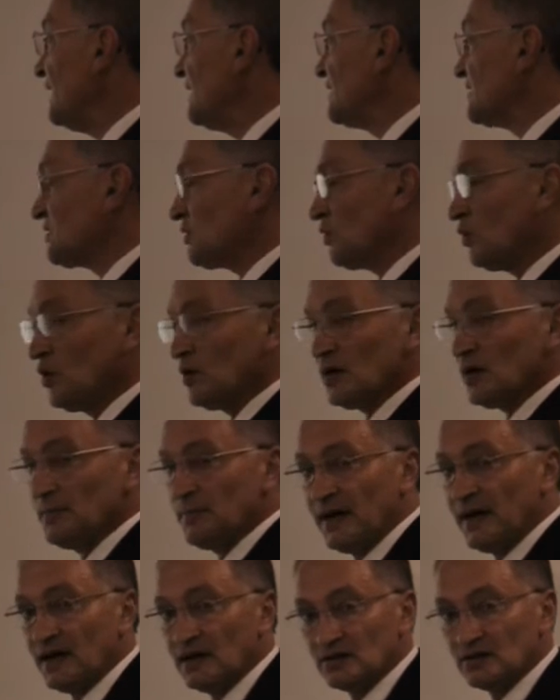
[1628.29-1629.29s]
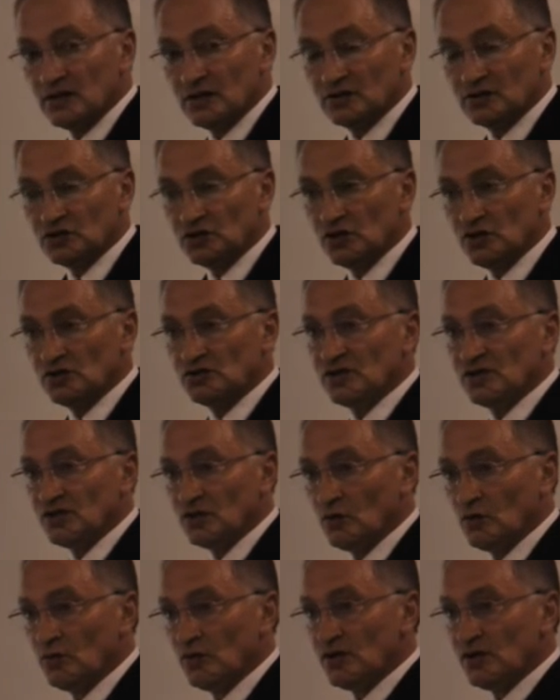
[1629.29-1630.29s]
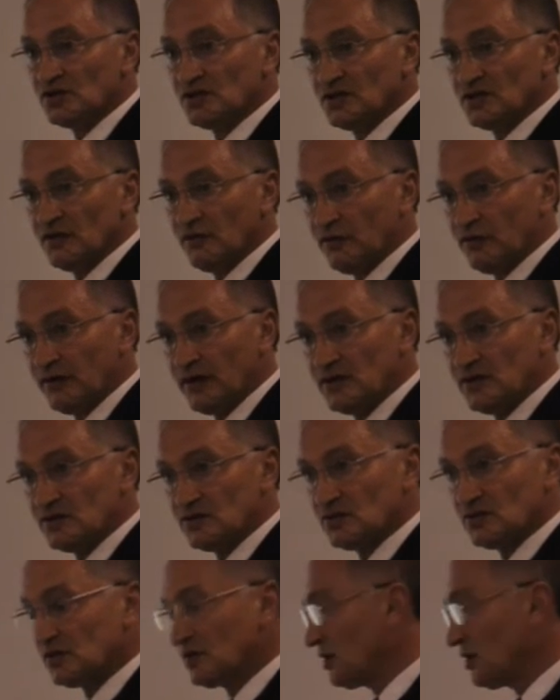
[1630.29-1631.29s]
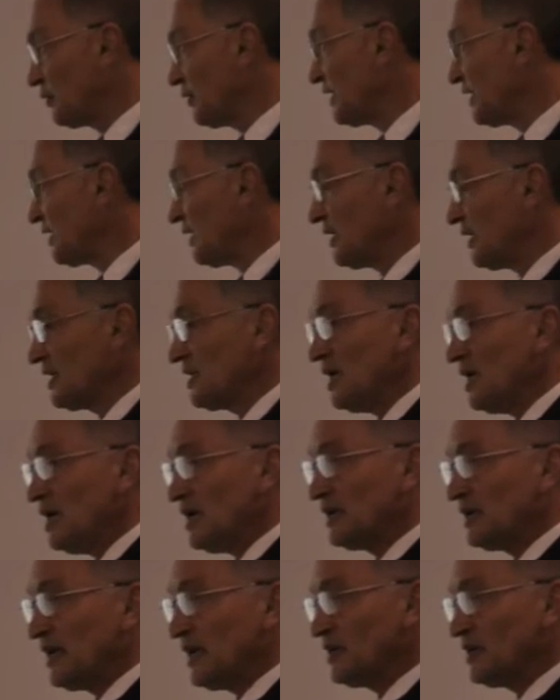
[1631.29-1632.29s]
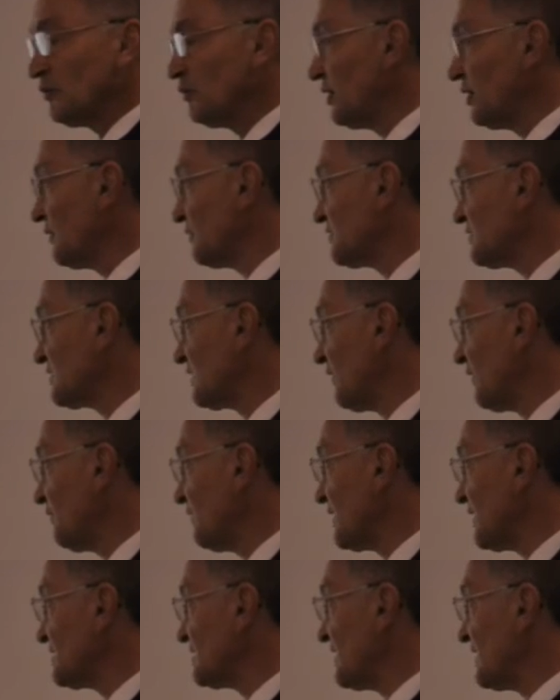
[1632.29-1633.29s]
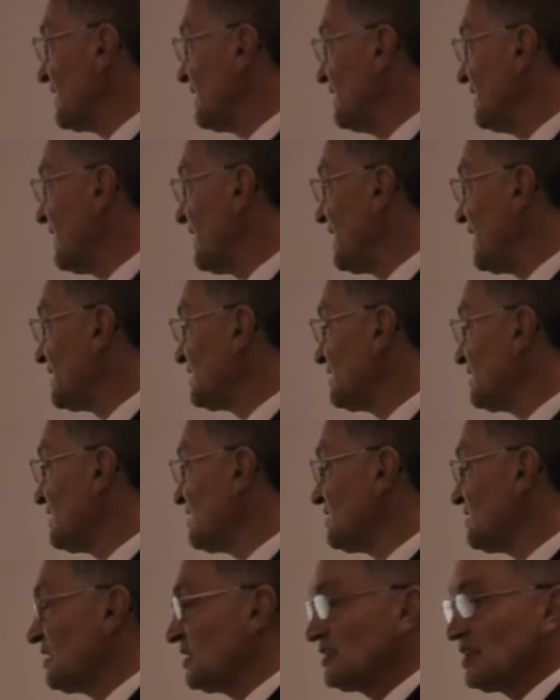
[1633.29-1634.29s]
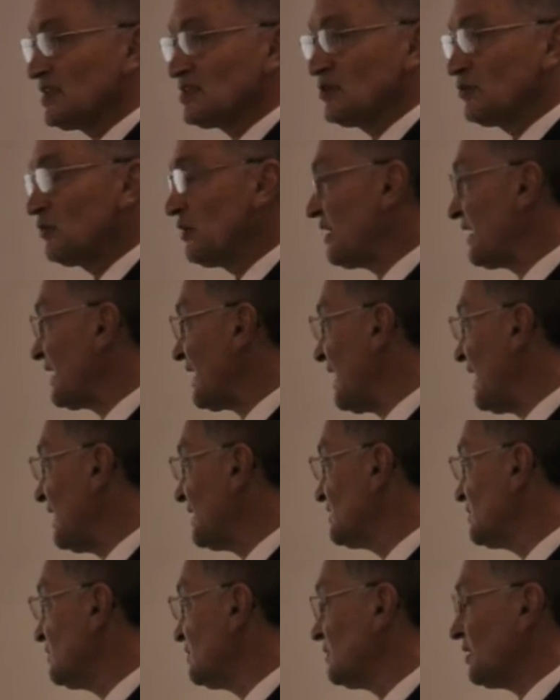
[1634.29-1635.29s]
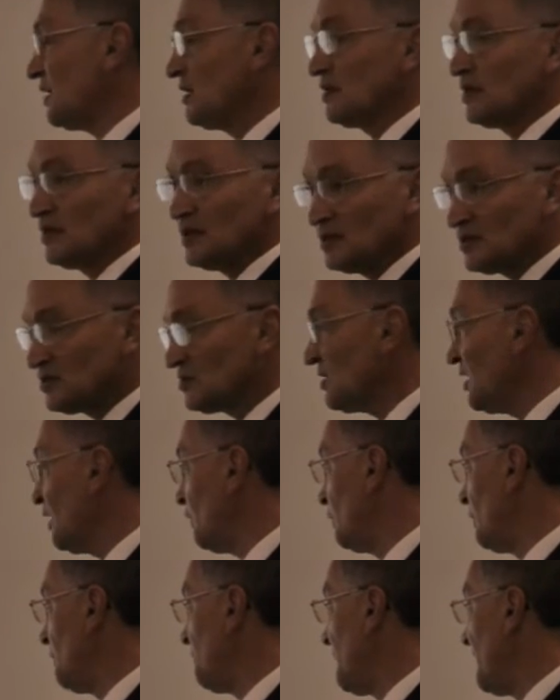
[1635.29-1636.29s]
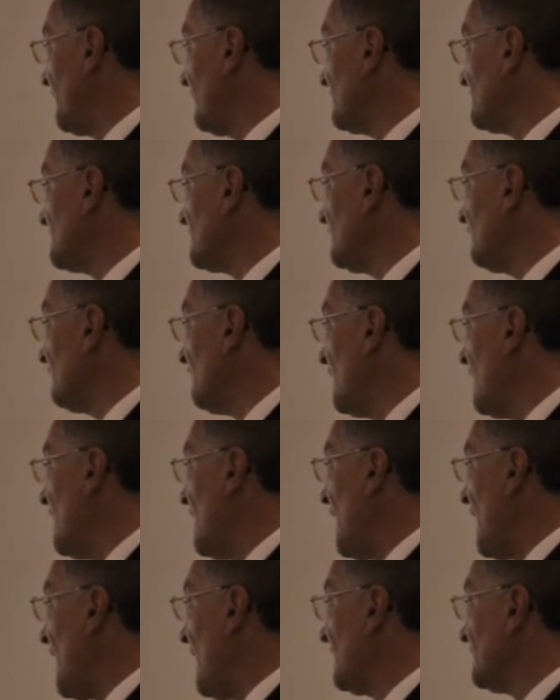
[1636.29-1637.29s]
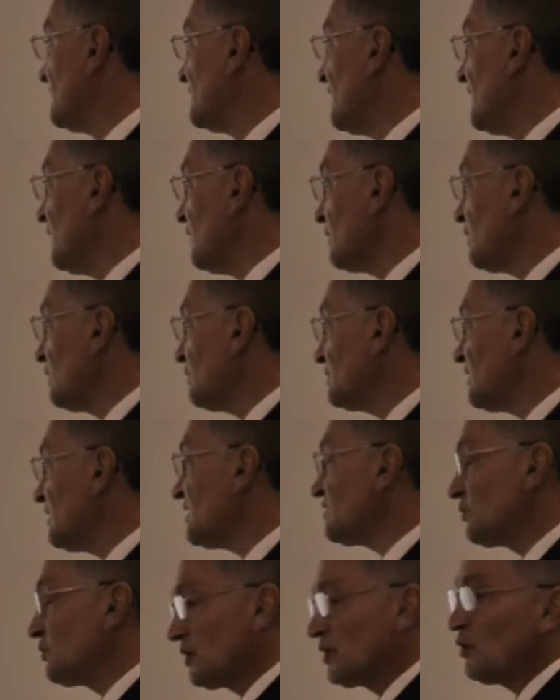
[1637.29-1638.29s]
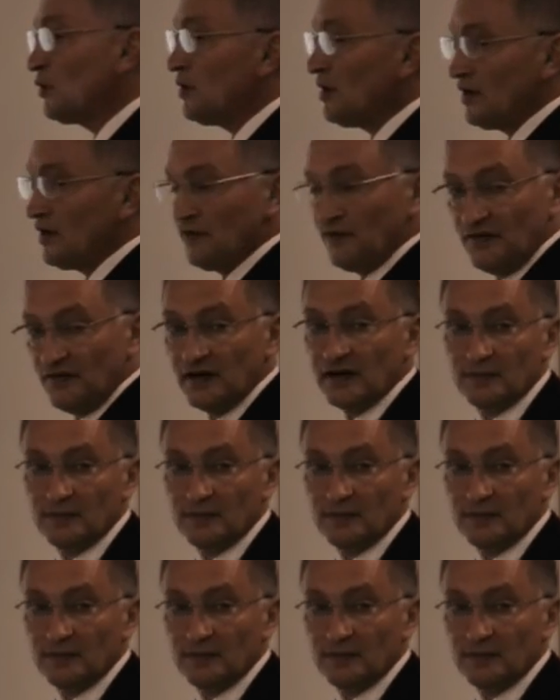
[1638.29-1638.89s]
is all about choosing your words and your phrases correctly, getting rid of stuff that's in excess that doesn't really add to it and is repetitive, and does require